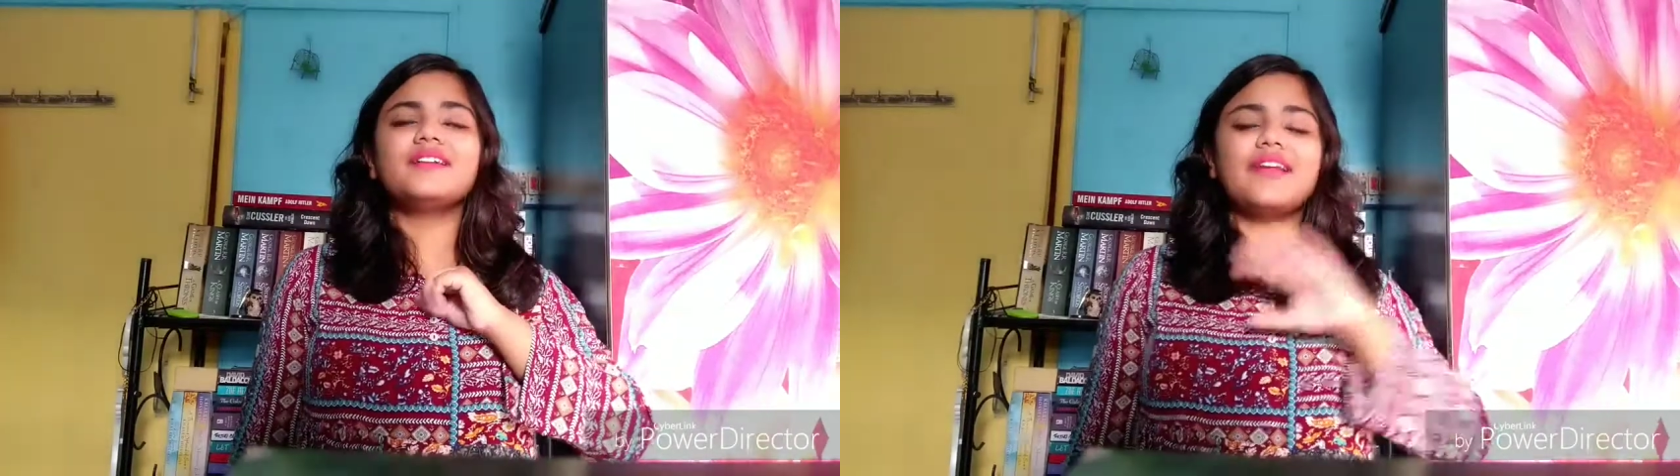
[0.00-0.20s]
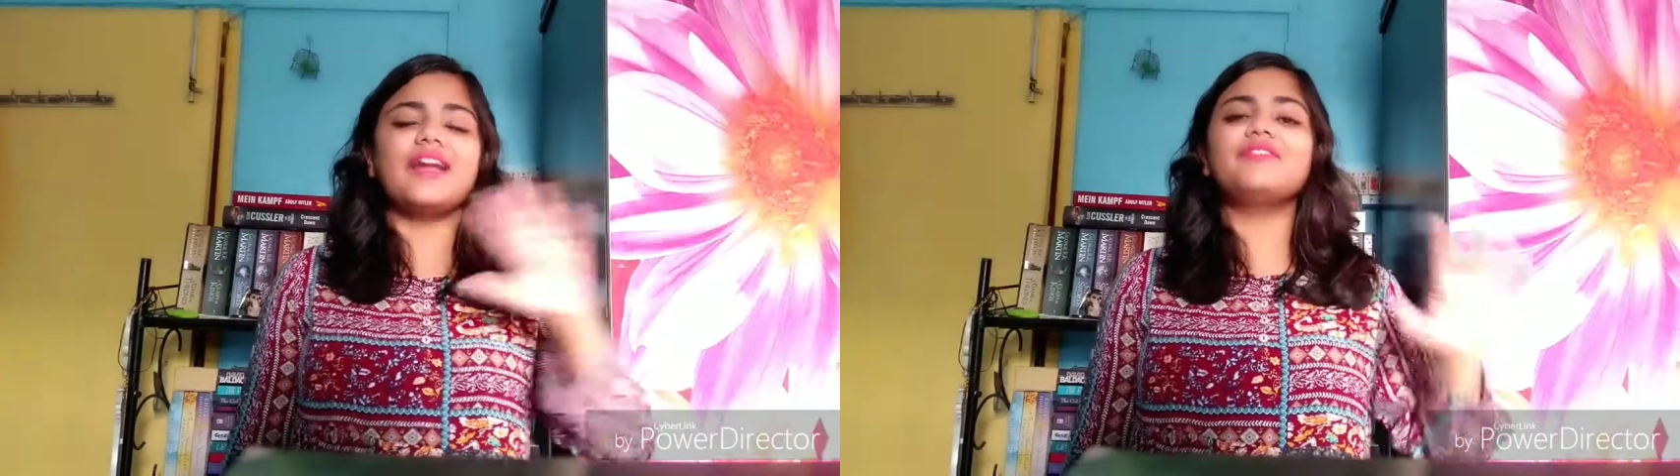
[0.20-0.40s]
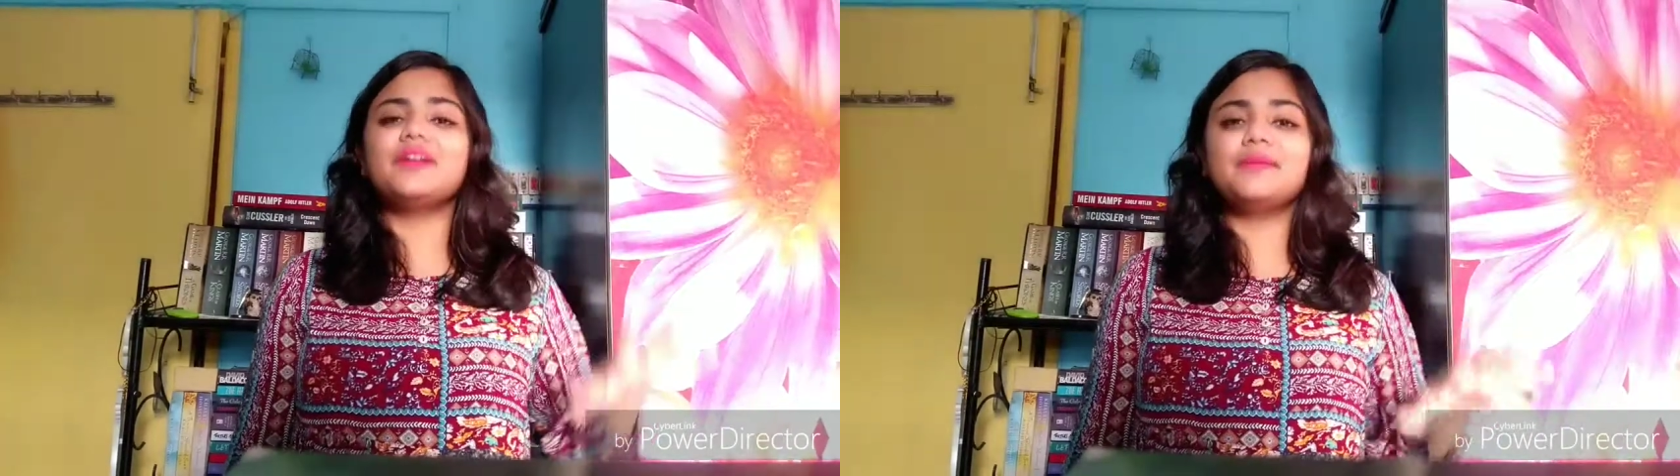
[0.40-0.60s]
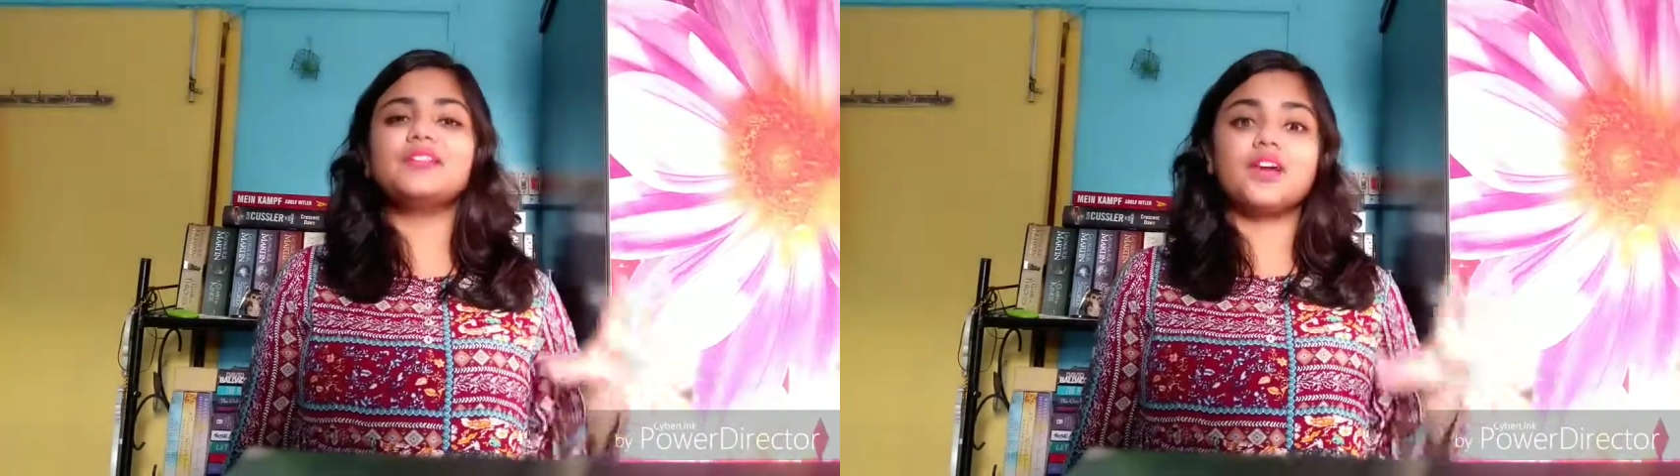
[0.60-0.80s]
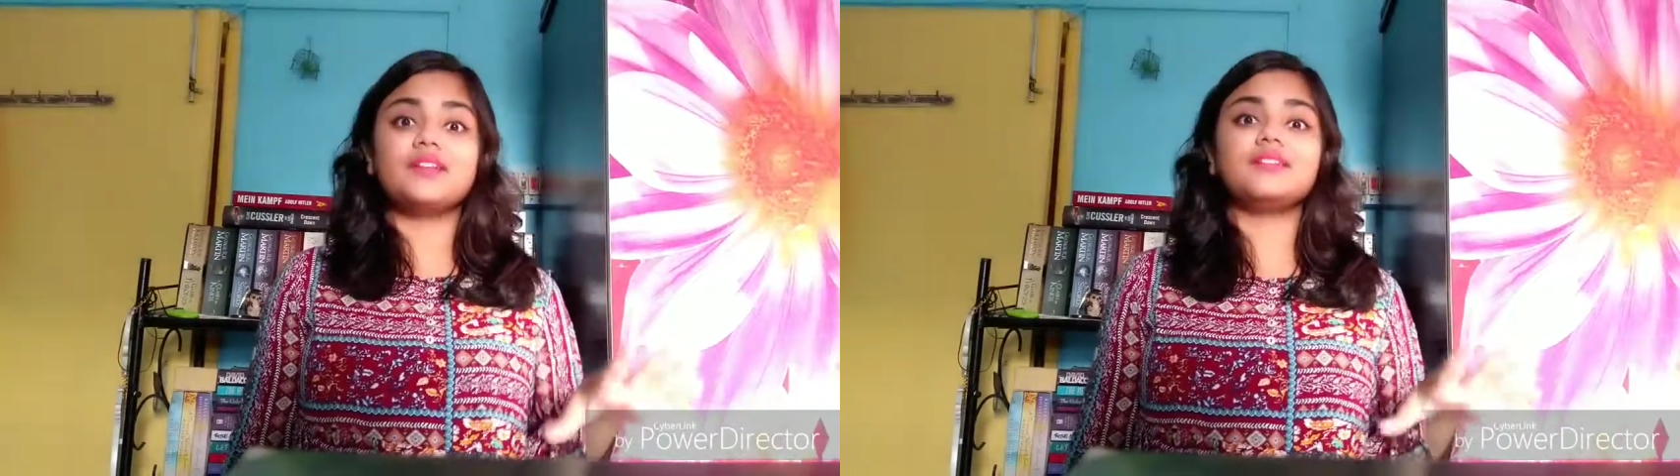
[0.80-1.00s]
that will be
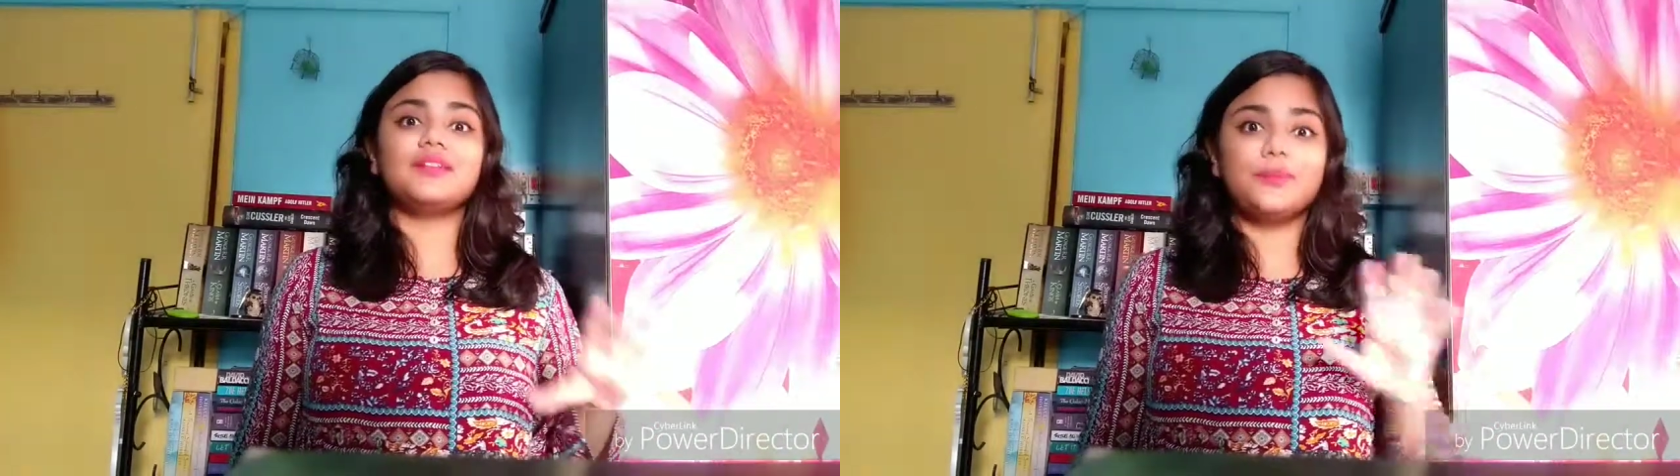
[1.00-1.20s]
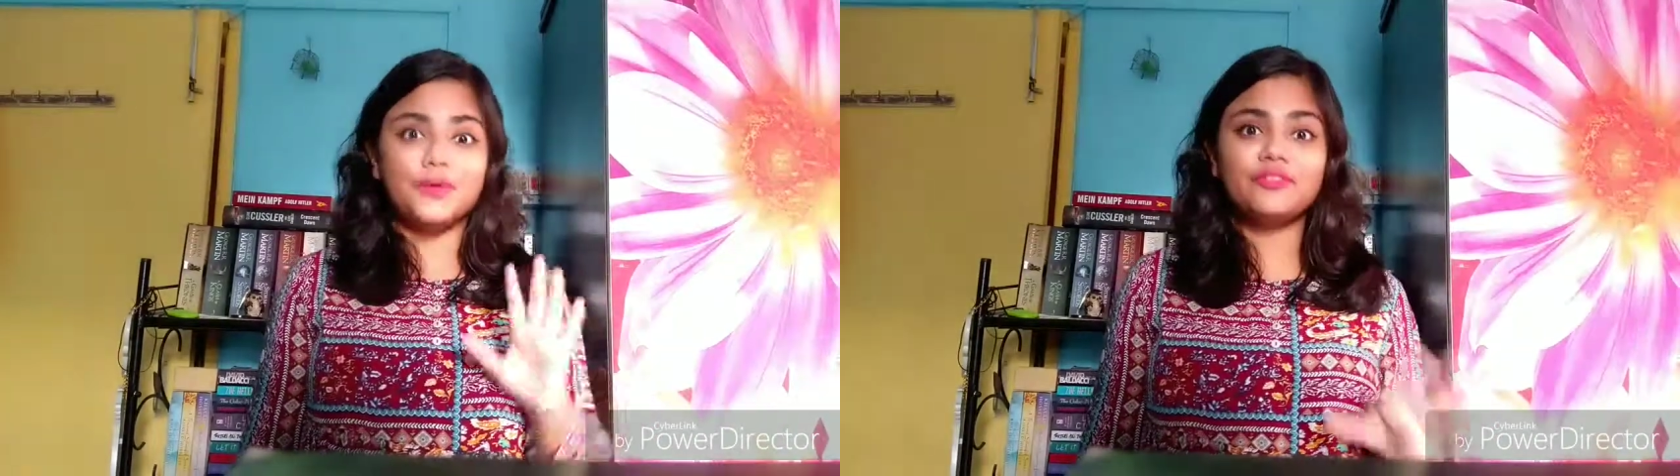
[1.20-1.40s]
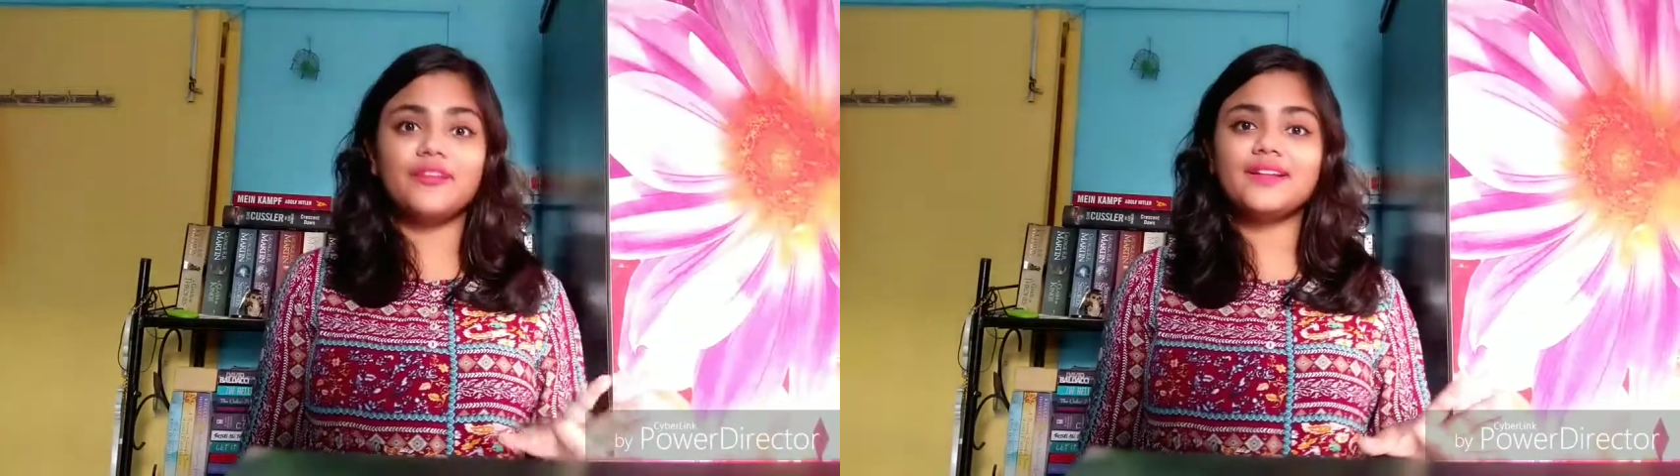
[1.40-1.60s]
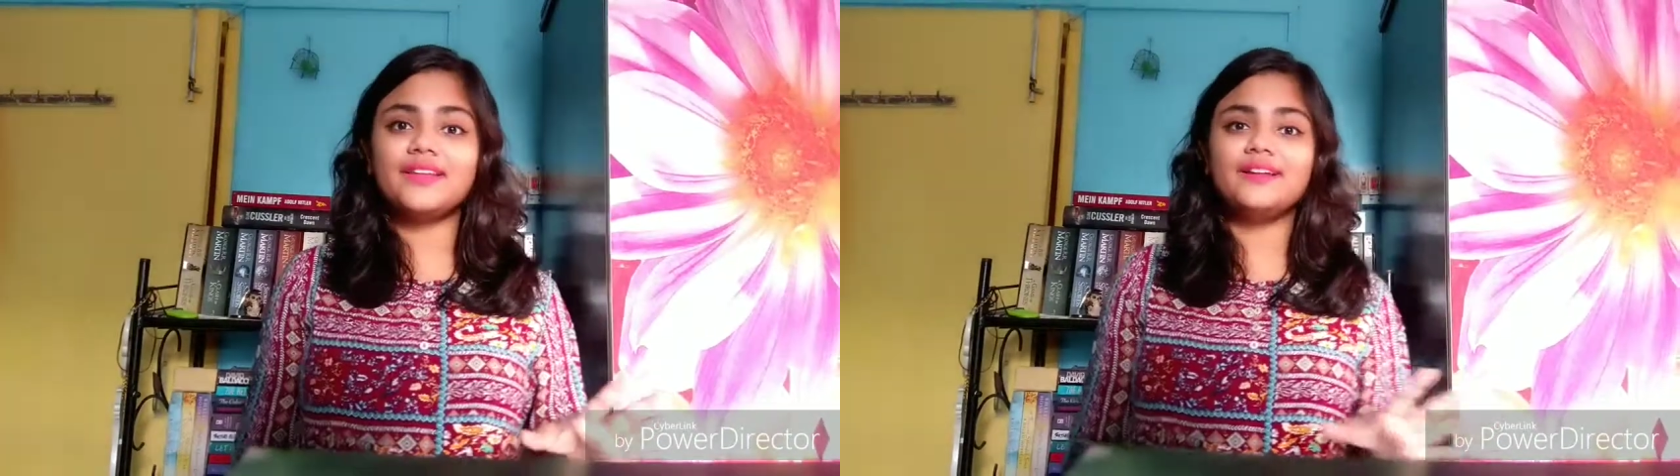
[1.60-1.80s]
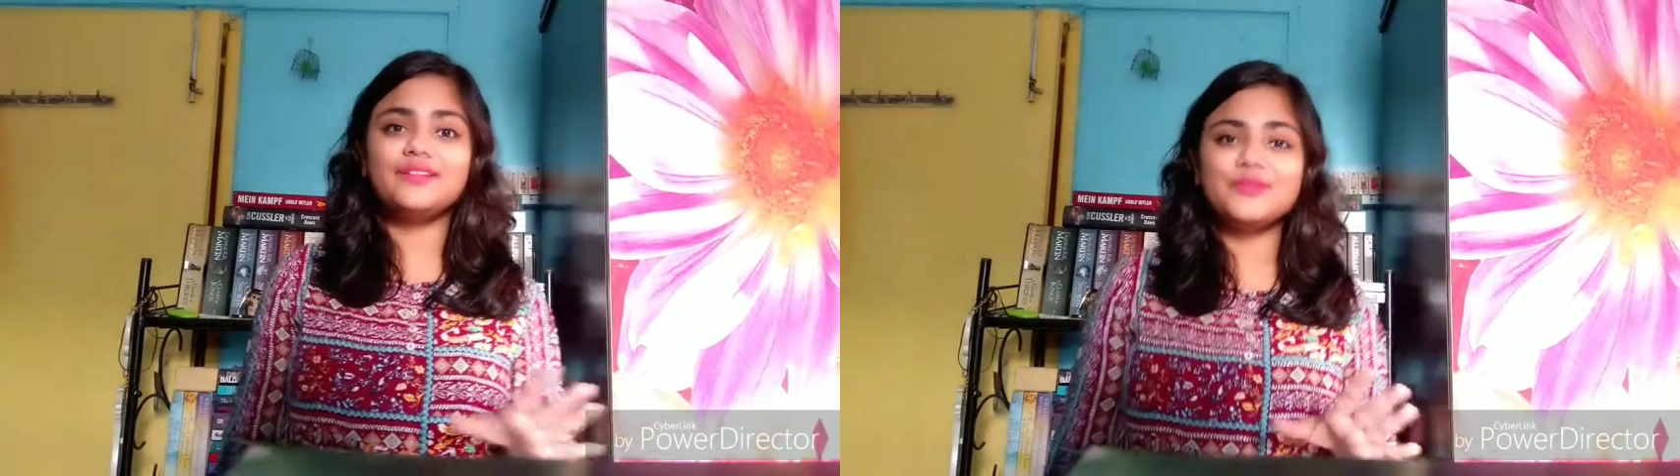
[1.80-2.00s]
just the perfect
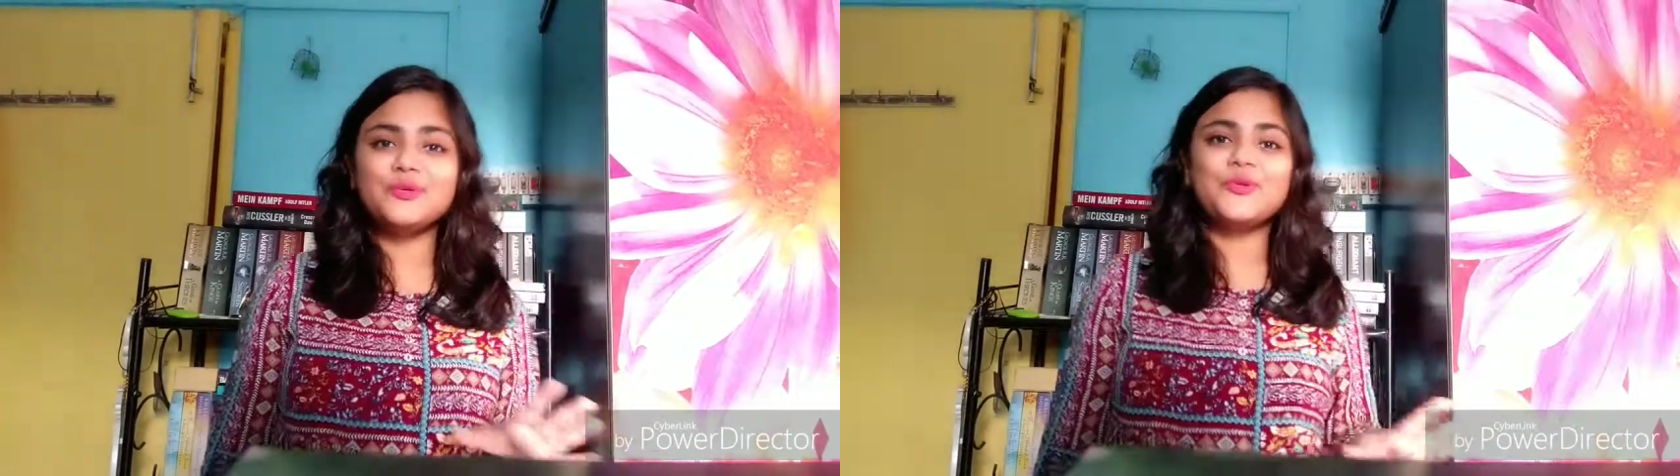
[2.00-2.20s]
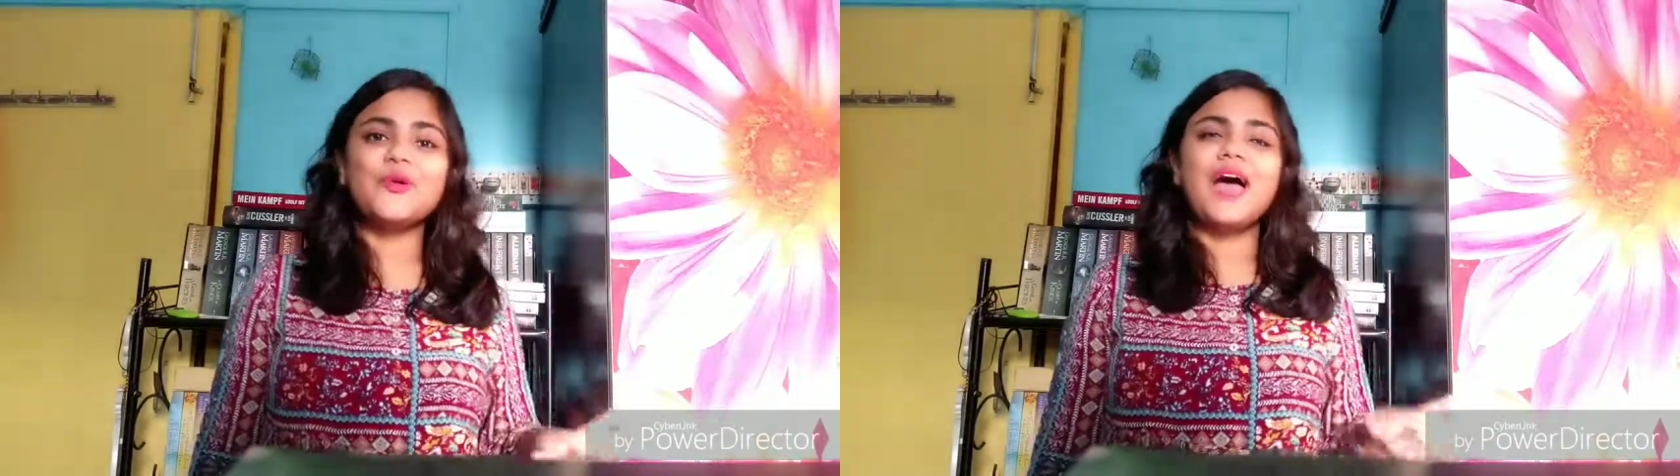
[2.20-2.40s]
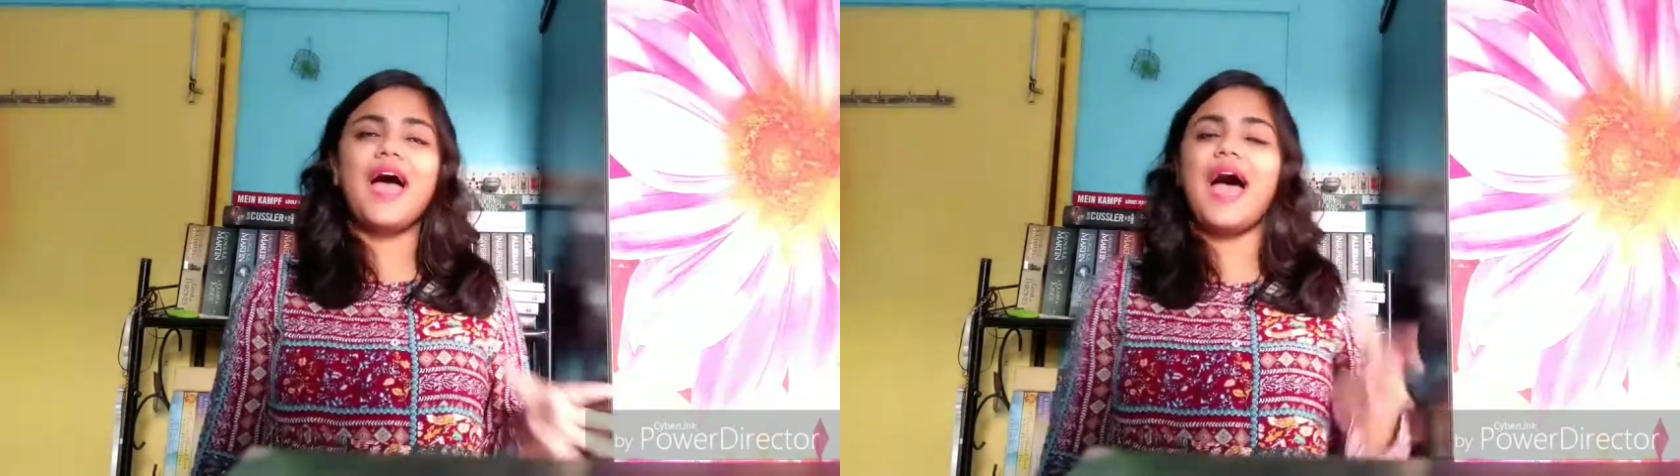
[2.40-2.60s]
thing to do